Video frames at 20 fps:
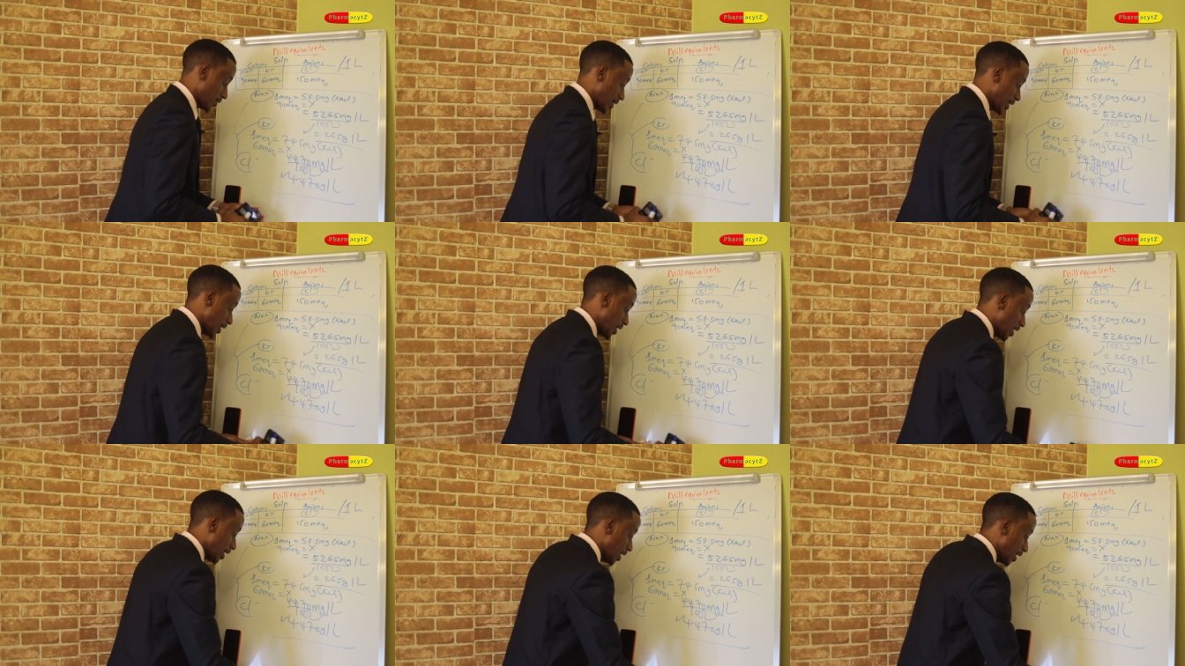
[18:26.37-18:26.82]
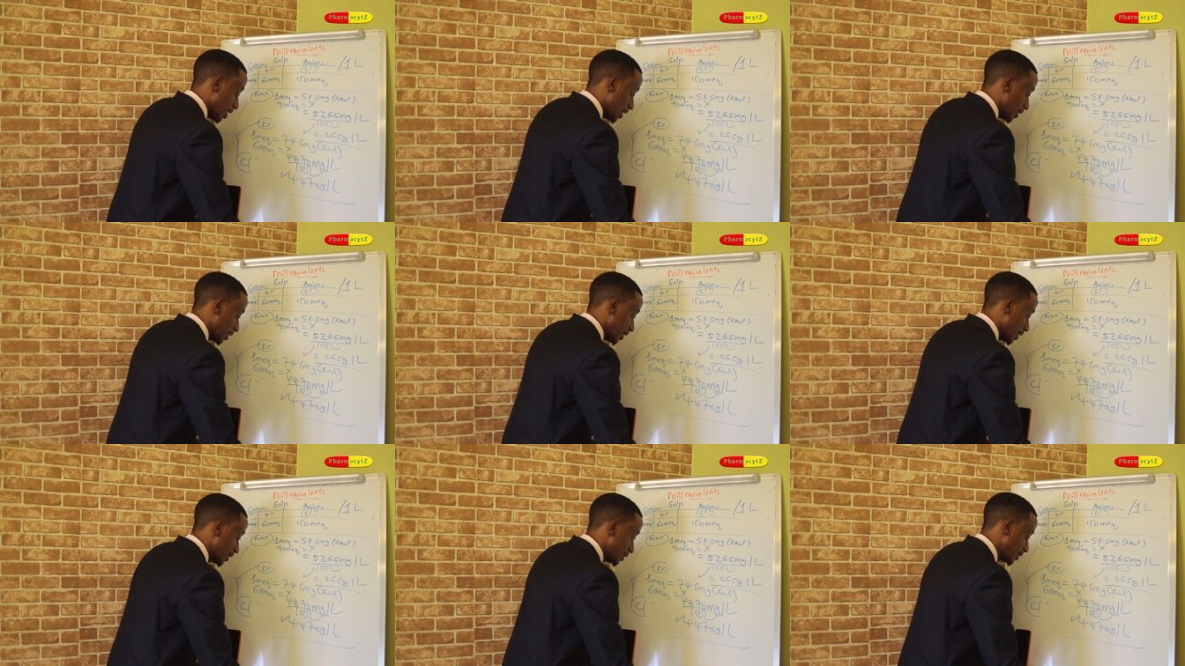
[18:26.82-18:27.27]
Okay,
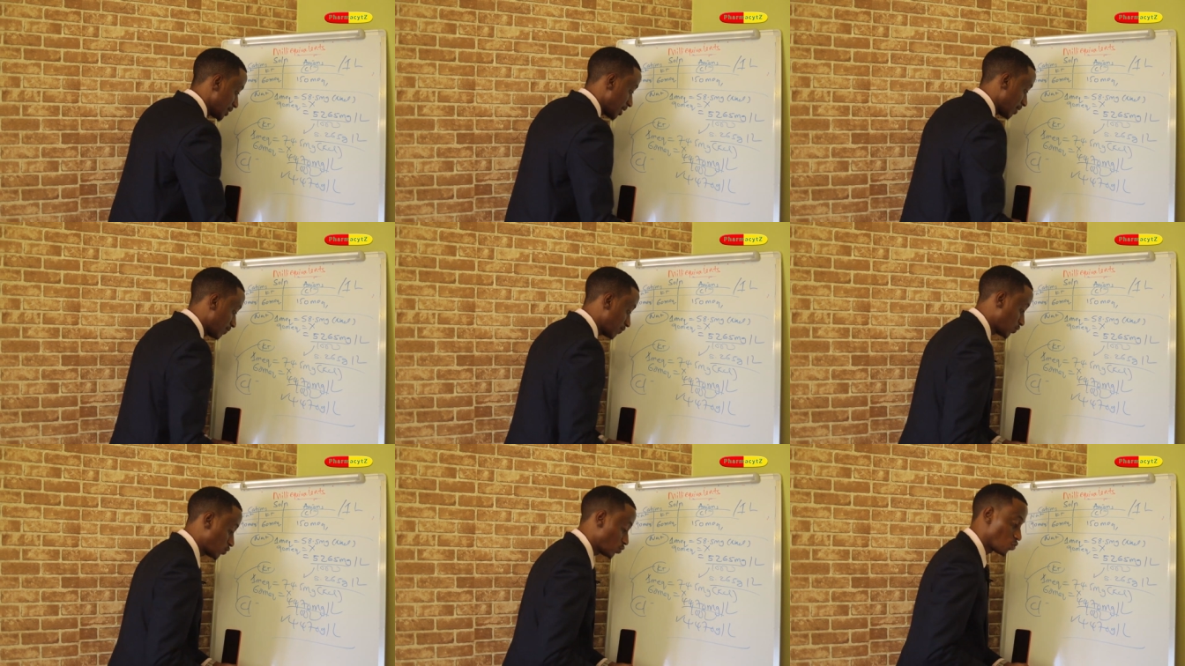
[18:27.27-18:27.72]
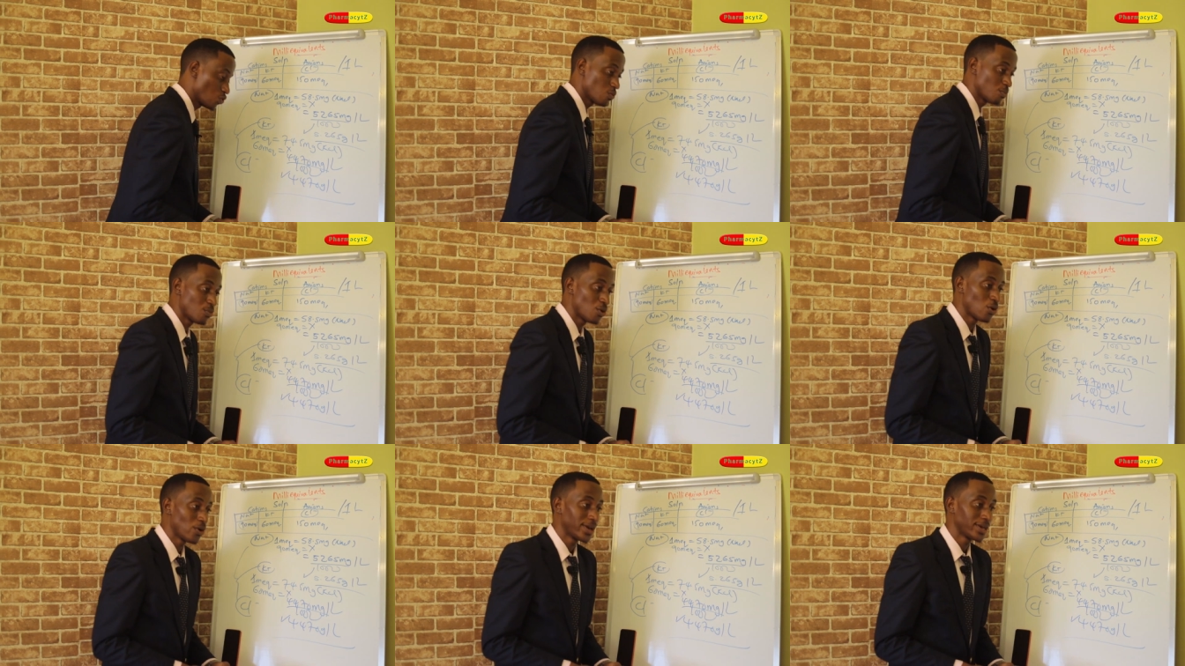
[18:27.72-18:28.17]
let's have 2
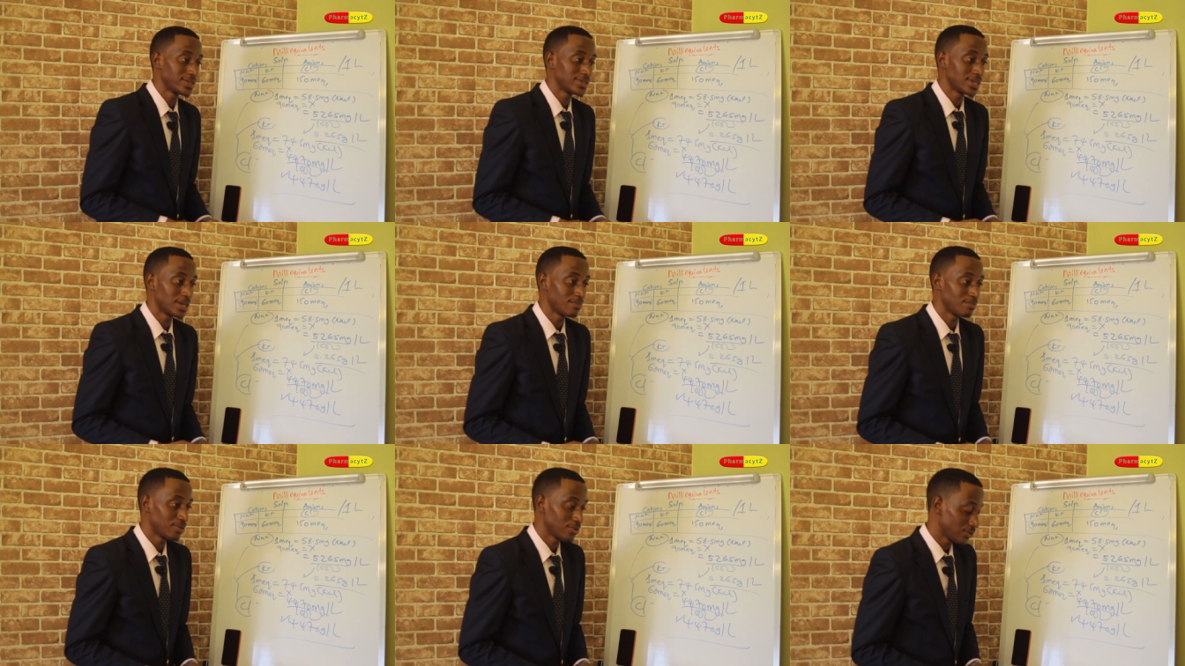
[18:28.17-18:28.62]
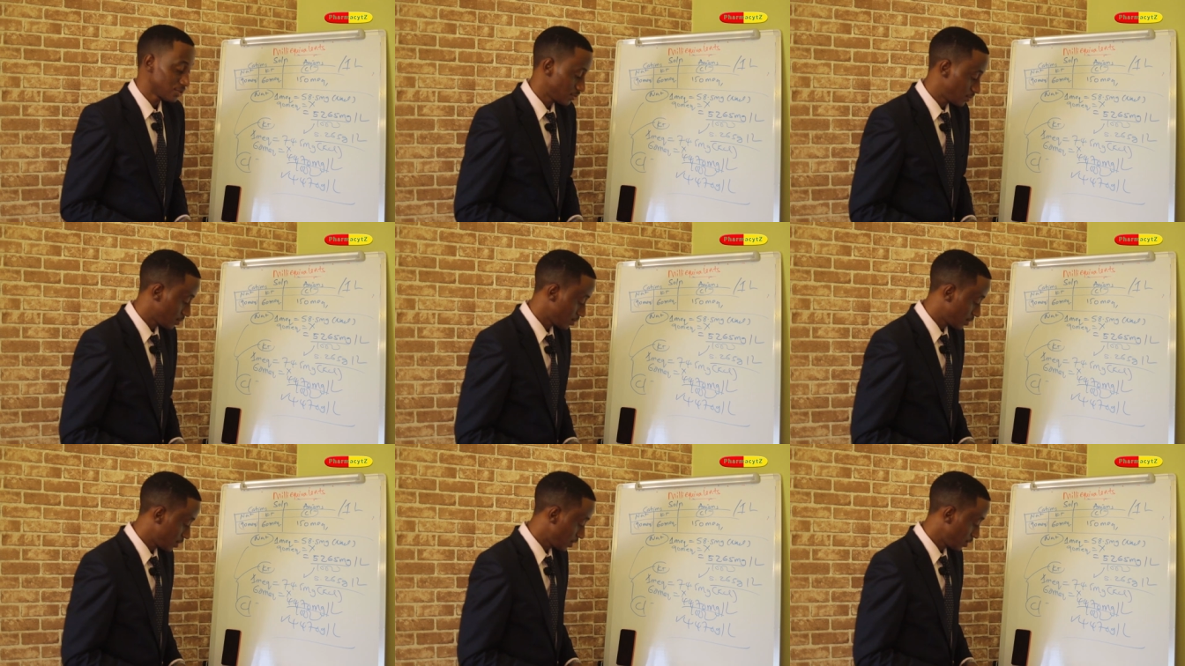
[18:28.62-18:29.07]
more
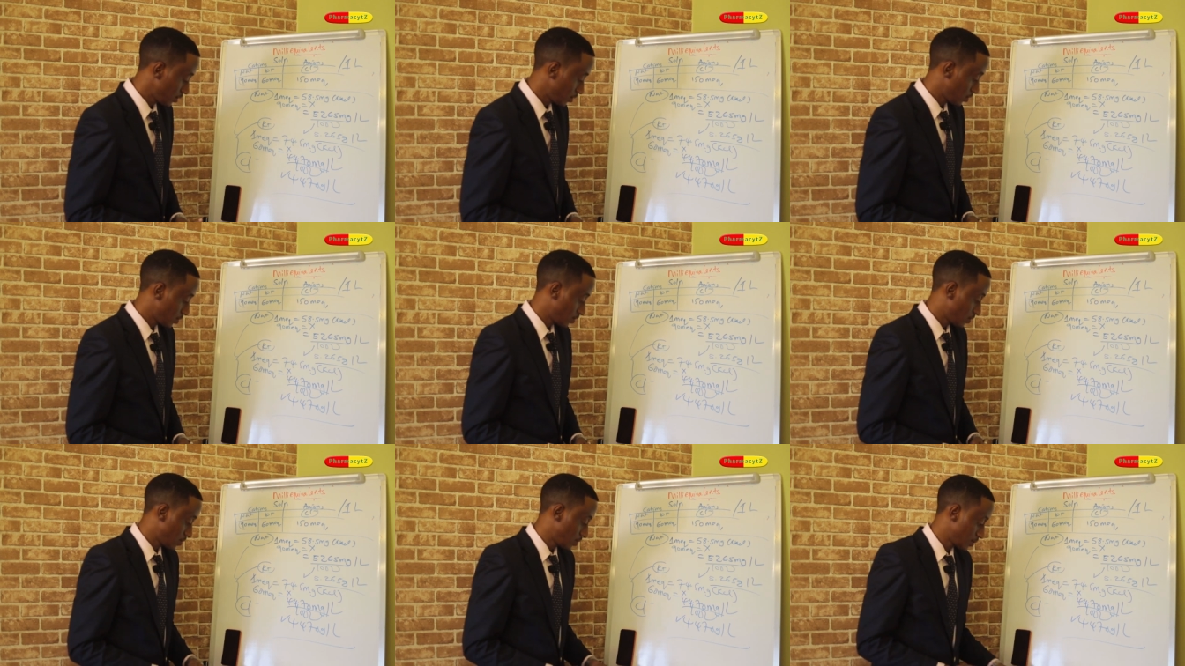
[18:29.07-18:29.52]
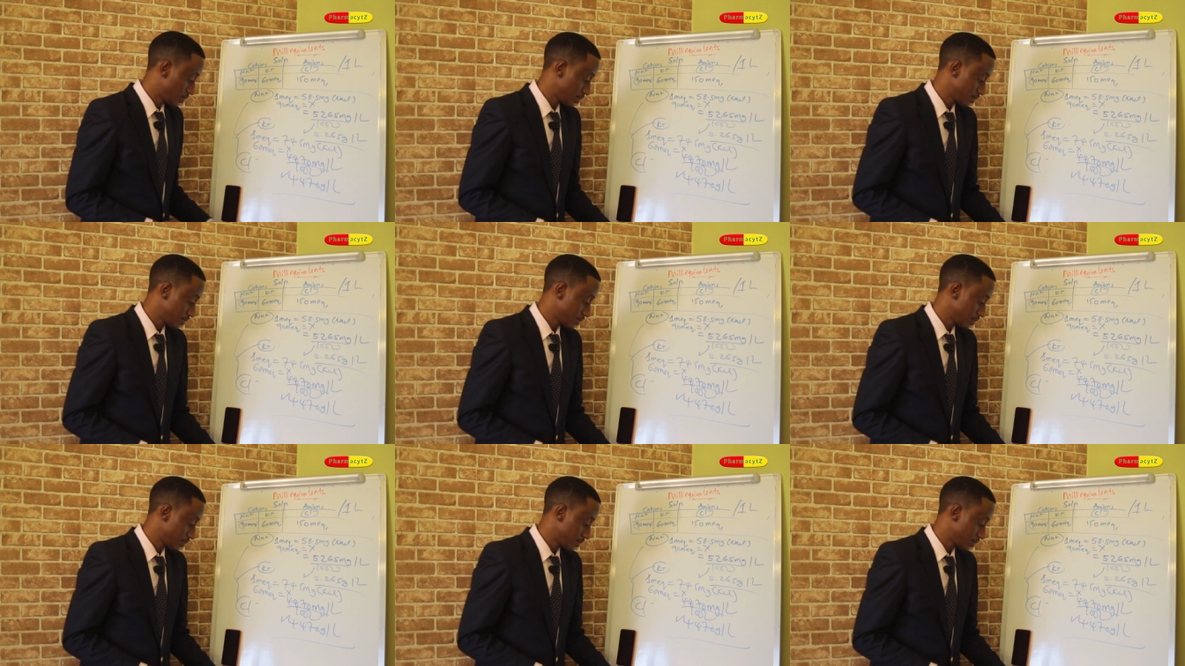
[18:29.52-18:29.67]
examples on this.